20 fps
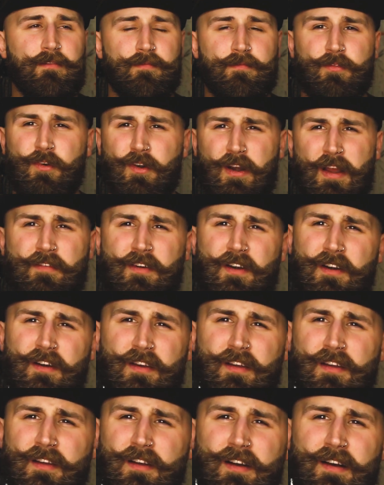forever.
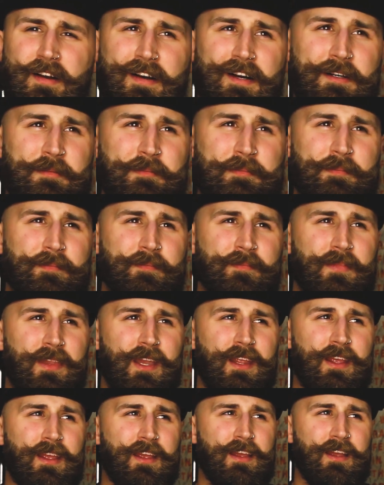
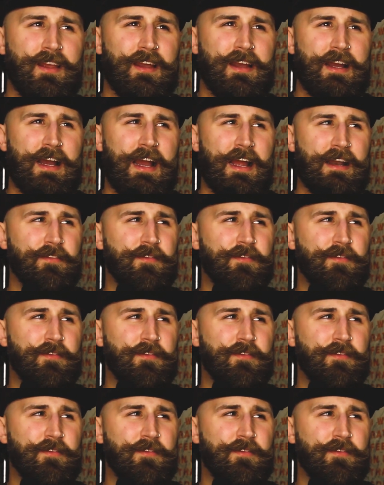I